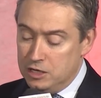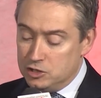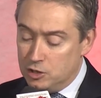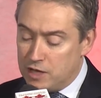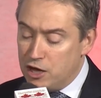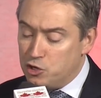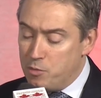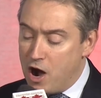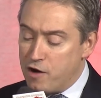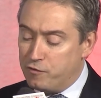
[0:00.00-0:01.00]
So thank you,
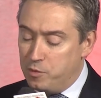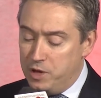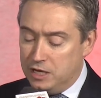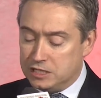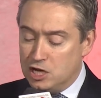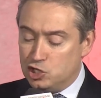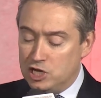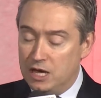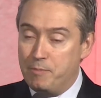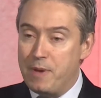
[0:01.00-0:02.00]
Mark, for being such
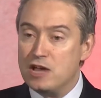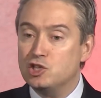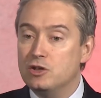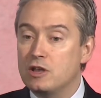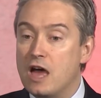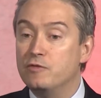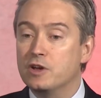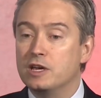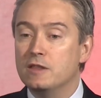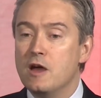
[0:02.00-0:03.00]
a passionate
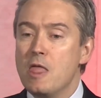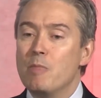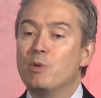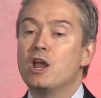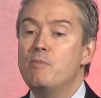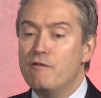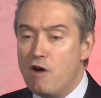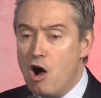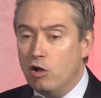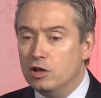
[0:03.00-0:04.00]
advocate, but above
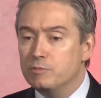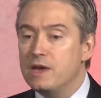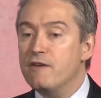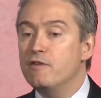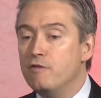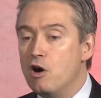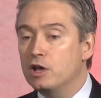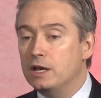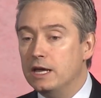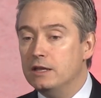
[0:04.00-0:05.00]
all, on behalf of all
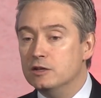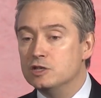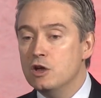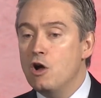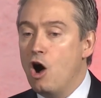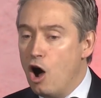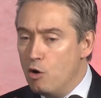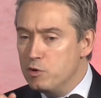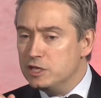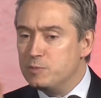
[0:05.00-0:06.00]
Canadians,
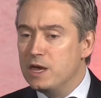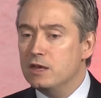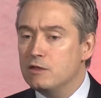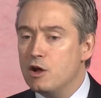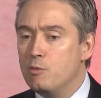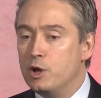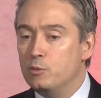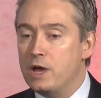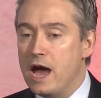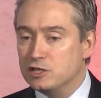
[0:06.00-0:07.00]
always being there
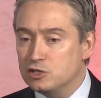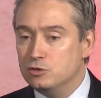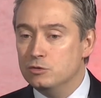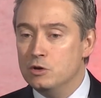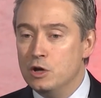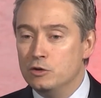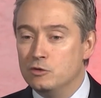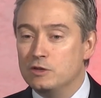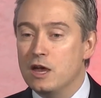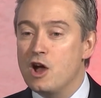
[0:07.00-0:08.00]
when we ask you
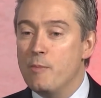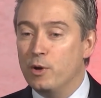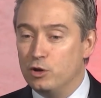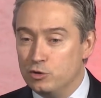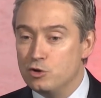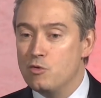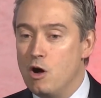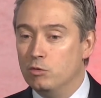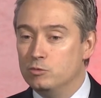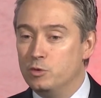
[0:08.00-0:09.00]
to take up on a new
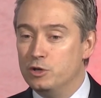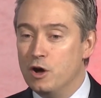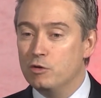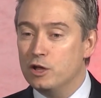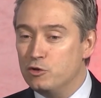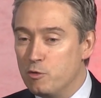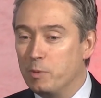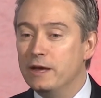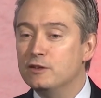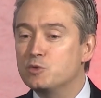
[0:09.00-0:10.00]
role. We know that your
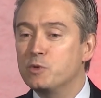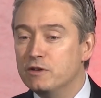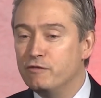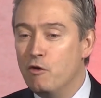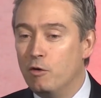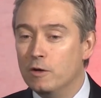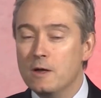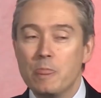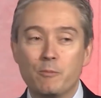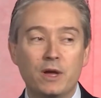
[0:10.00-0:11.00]
plate is pretty full,
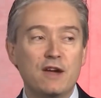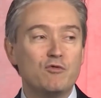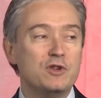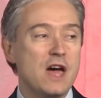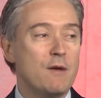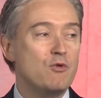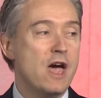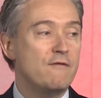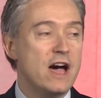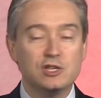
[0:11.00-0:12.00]
but every time we
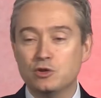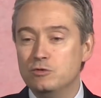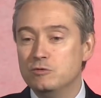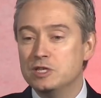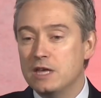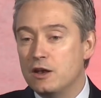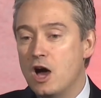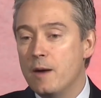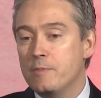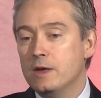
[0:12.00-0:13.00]
have asked you, you stand
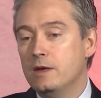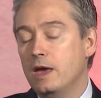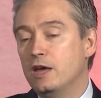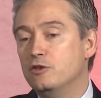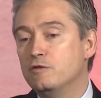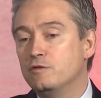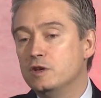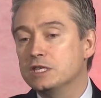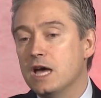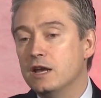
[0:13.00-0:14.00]
up and you've
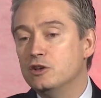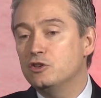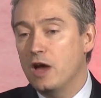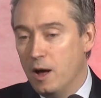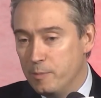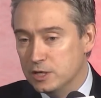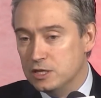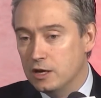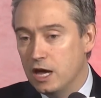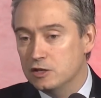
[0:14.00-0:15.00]
decided to help
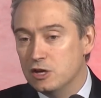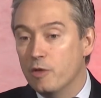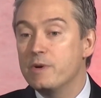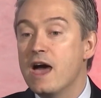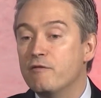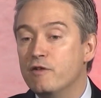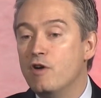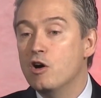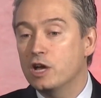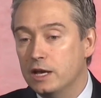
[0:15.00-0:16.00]
us again. So, on behalf of
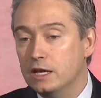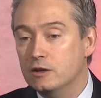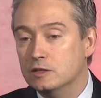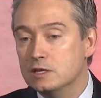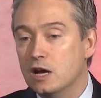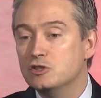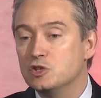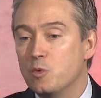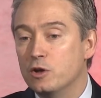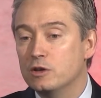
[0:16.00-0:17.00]
all Canadians, I
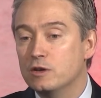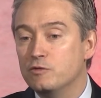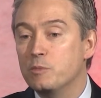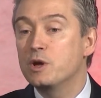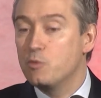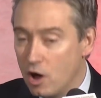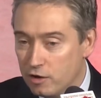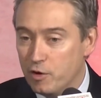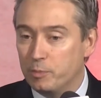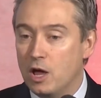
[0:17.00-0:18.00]
just want to give you a big
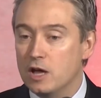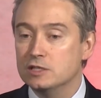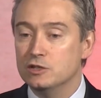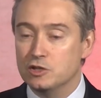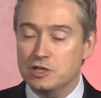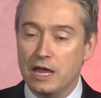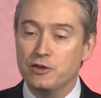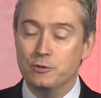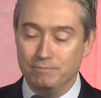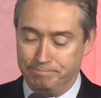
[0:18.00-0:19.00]
round of applause and to thank you.